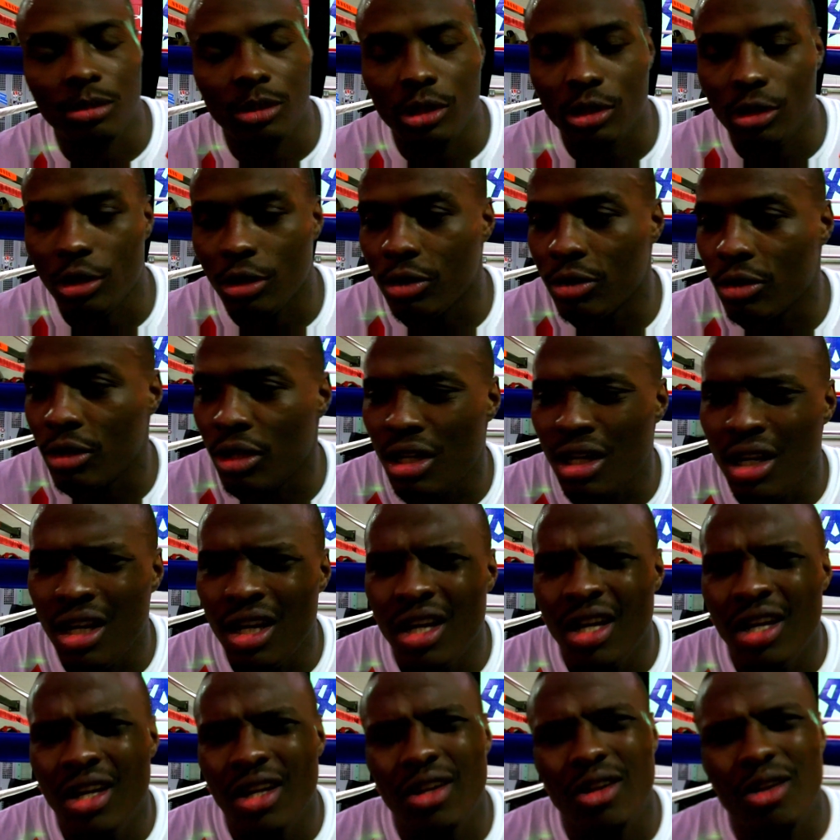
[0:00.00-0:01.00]
me. So,
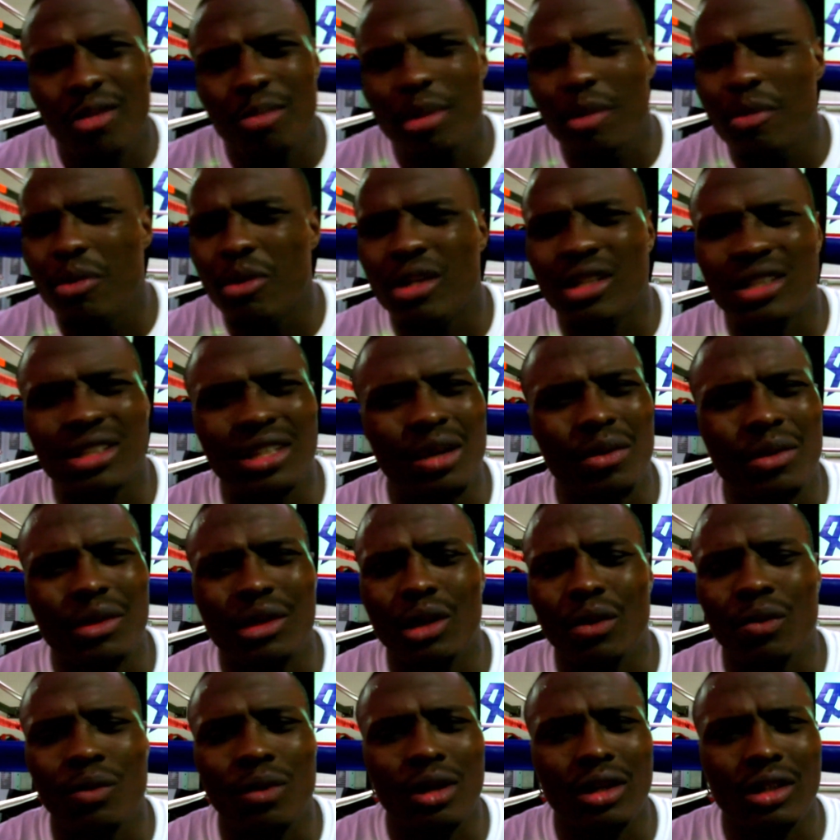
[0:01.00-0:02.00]
you know, people can say what
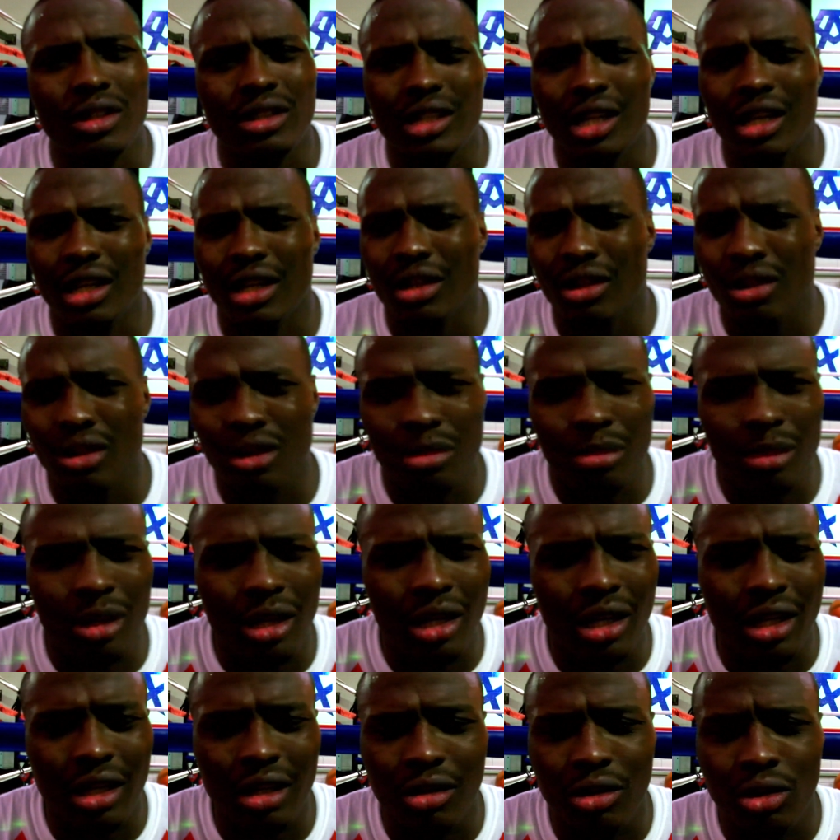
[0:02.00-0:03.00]
they want to say. You know, what I
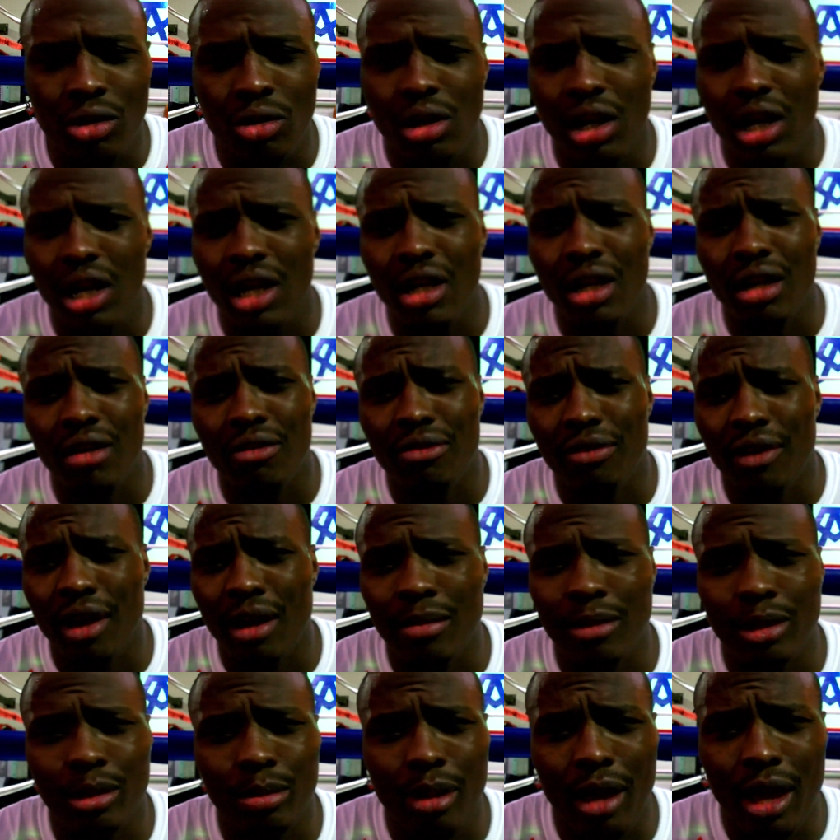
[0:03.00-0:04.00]
mean, you can't get
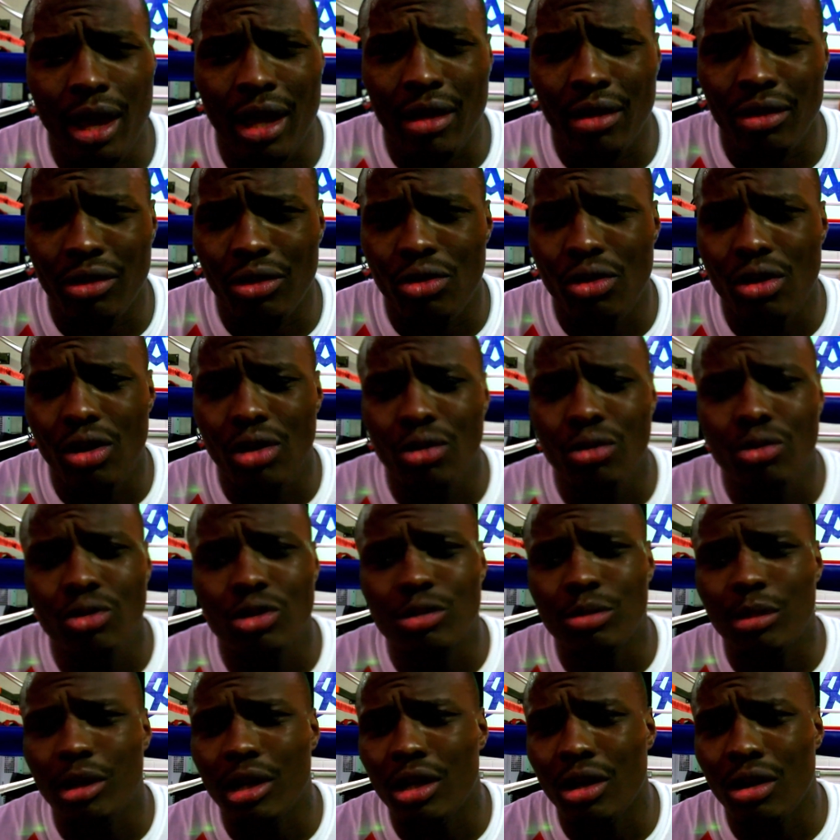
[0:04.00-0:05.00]
family back. You can
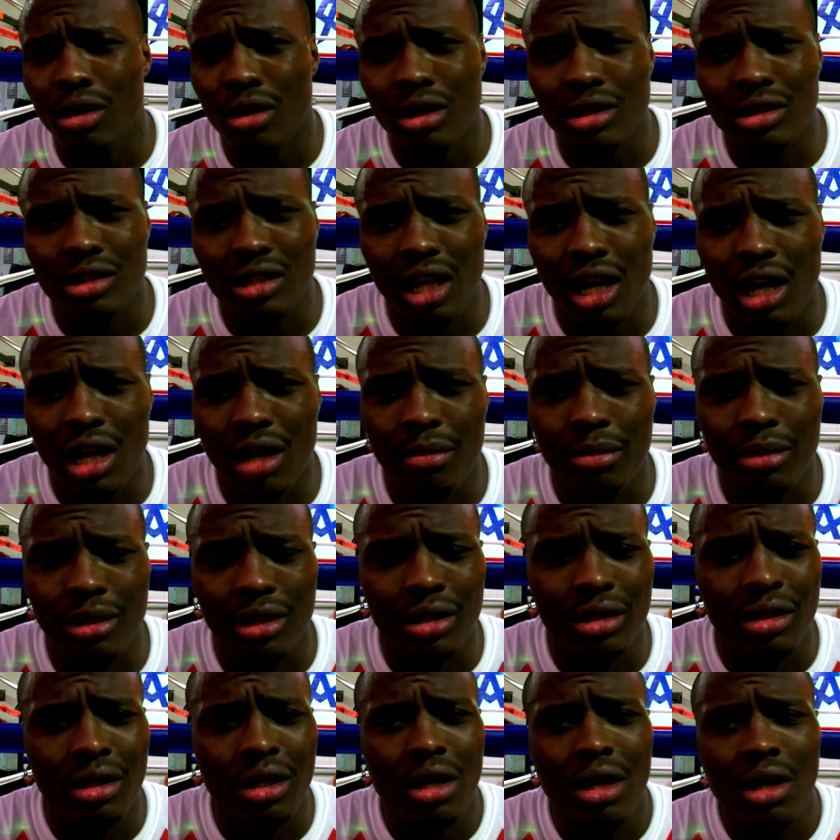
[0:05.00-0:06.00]
lose money all the time,
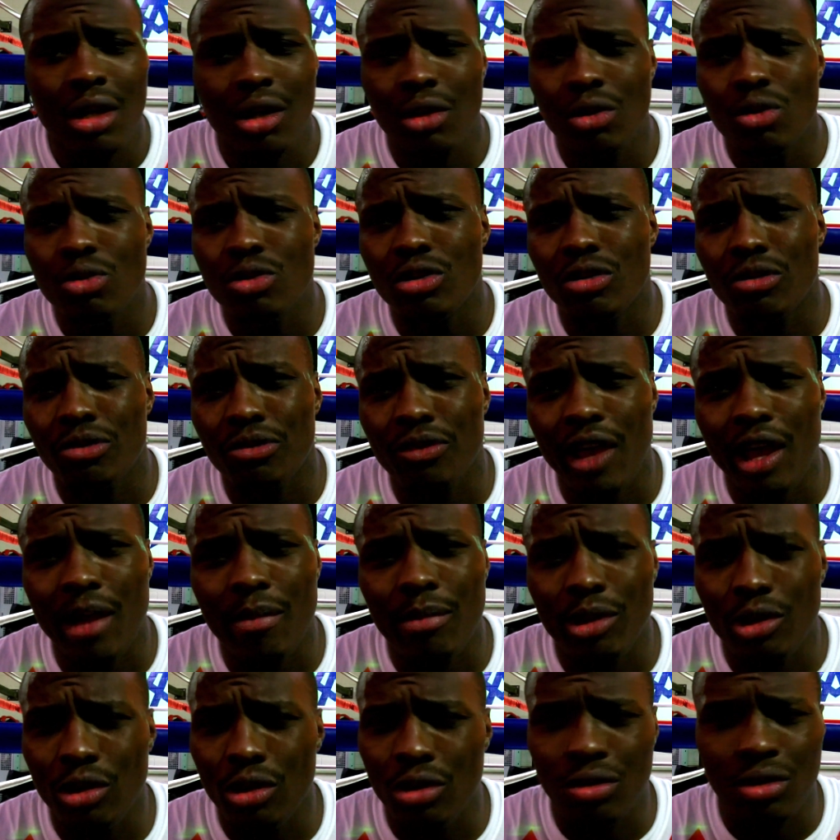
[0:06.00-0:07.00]
but losing
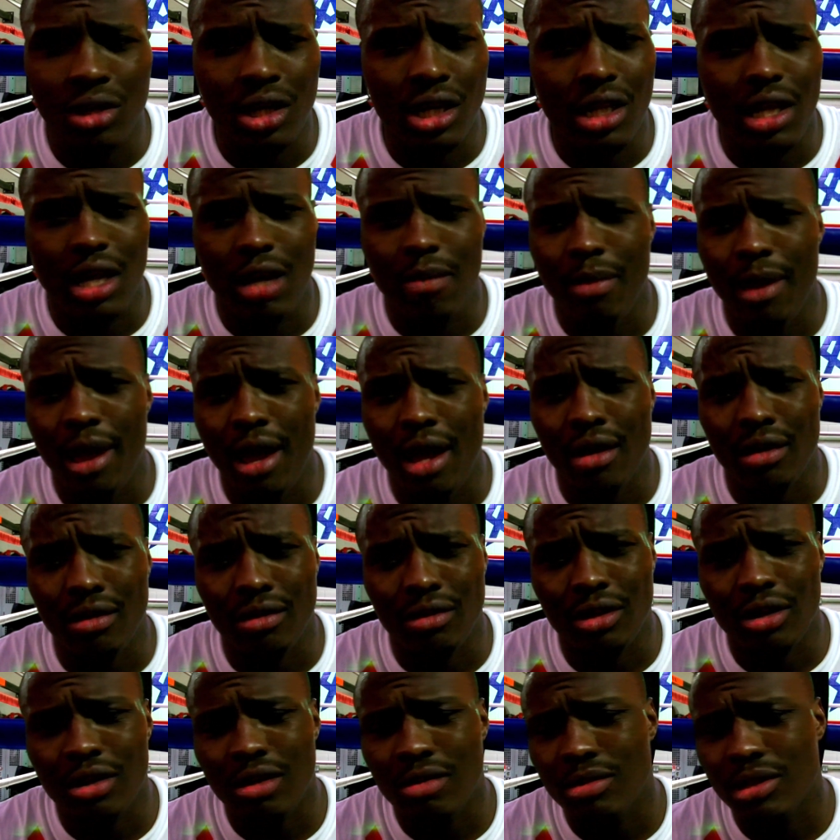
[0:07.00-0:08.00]
family, you don't get that back.
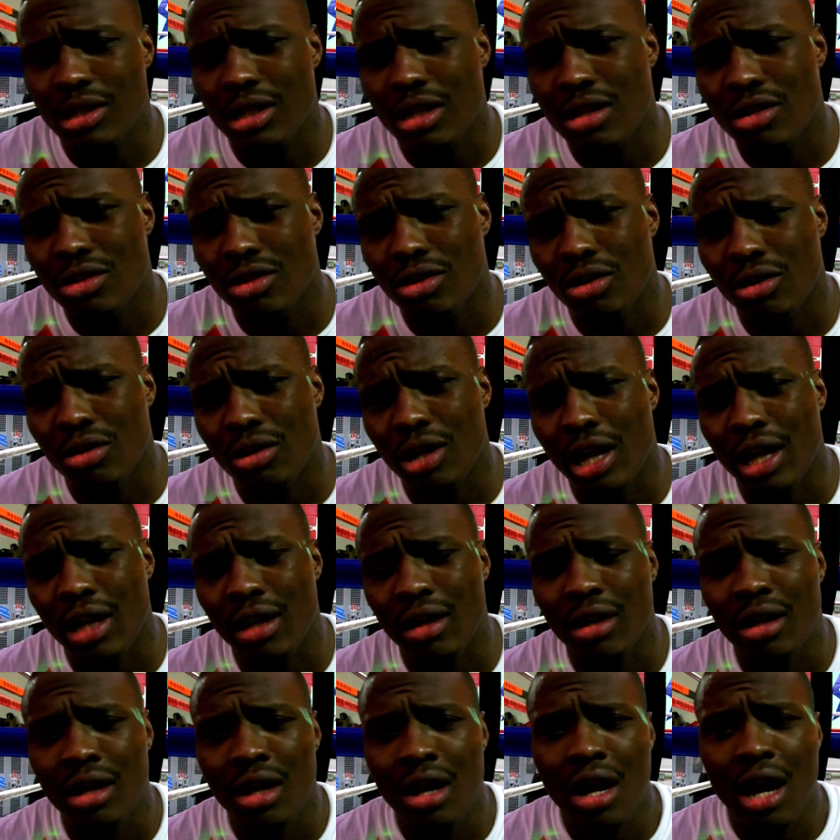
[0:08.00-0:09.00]
You know what I'm saying? So, like,
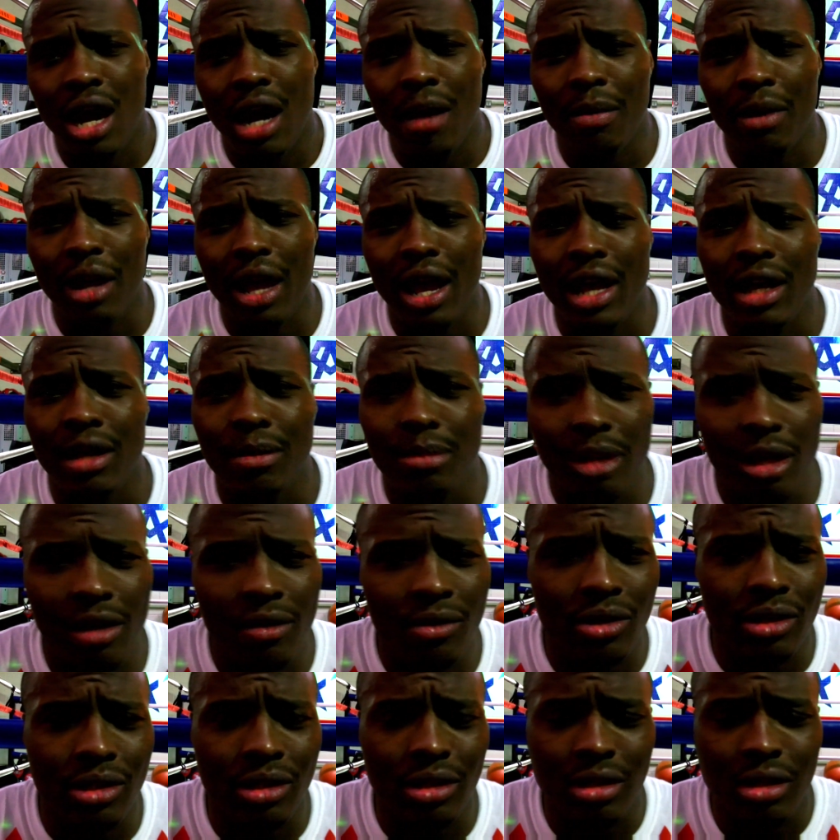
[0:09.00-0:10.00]
I'm glad to be
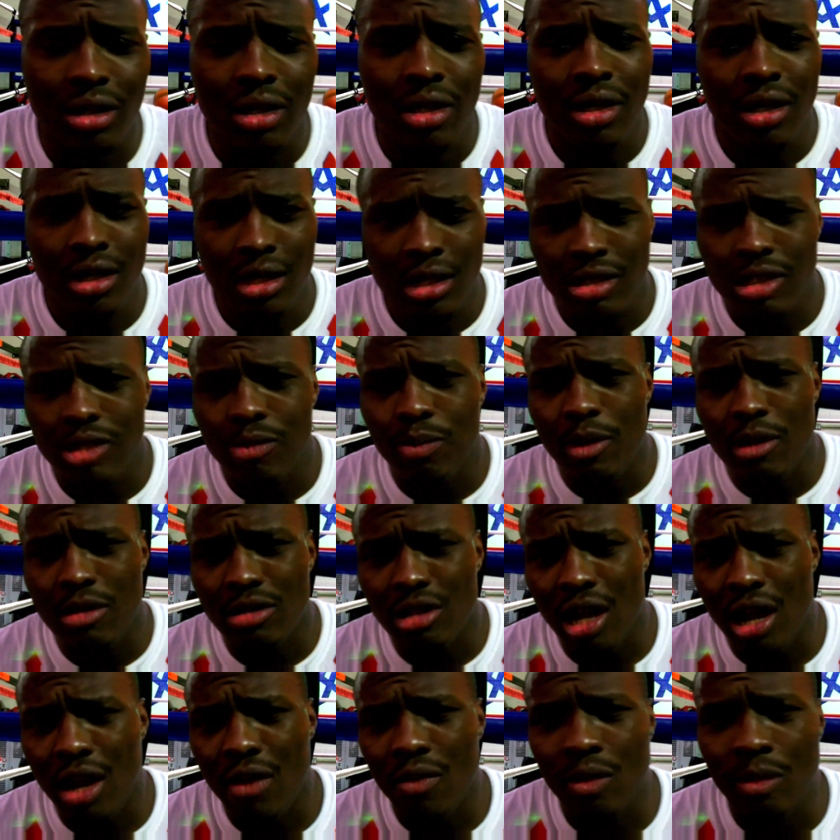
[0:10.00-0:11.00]
able to spend
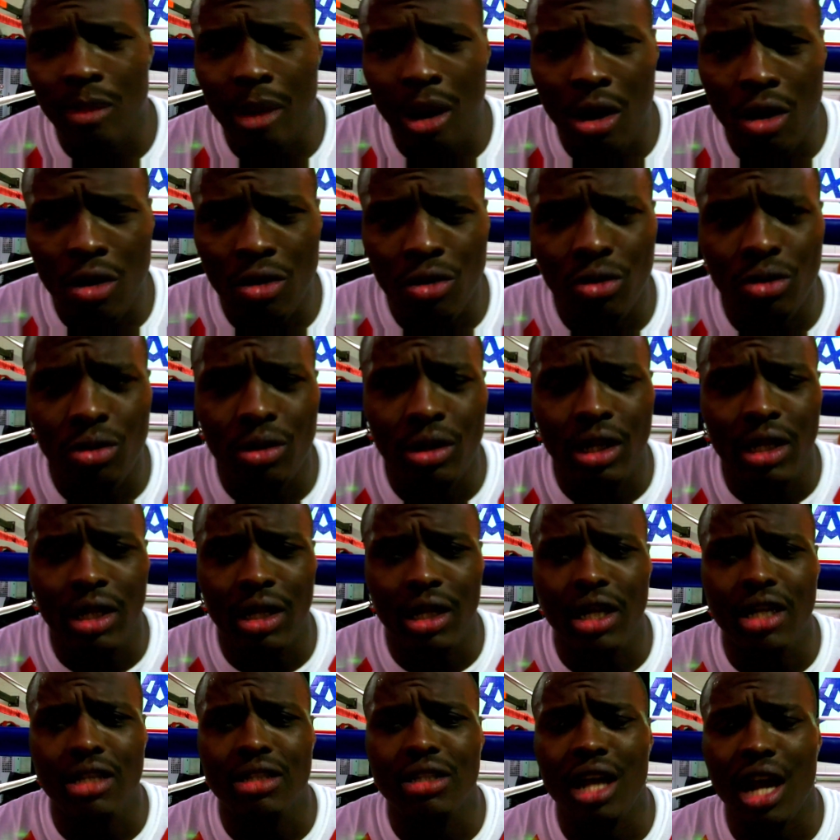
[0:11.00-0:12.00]
time with my uncle and
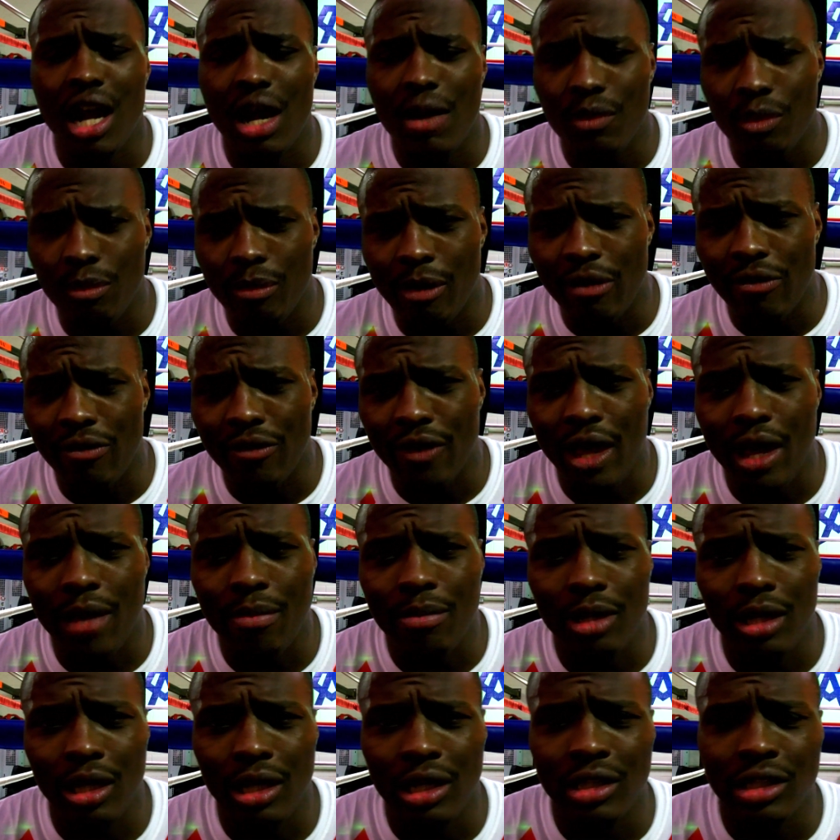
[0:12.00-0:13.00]
get time with my
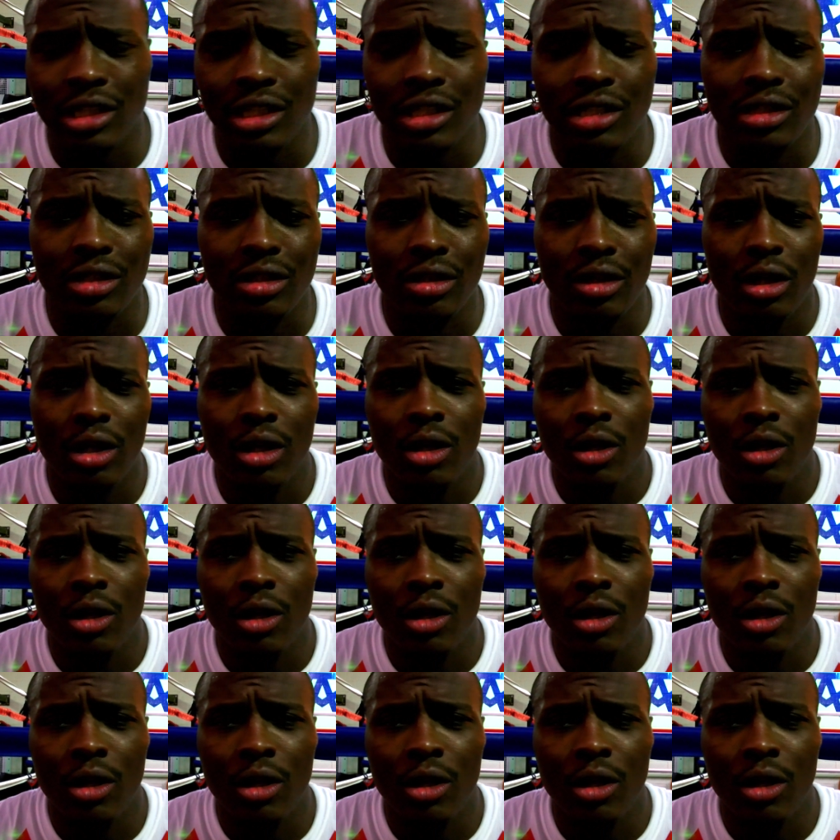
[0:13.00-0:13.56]
family and just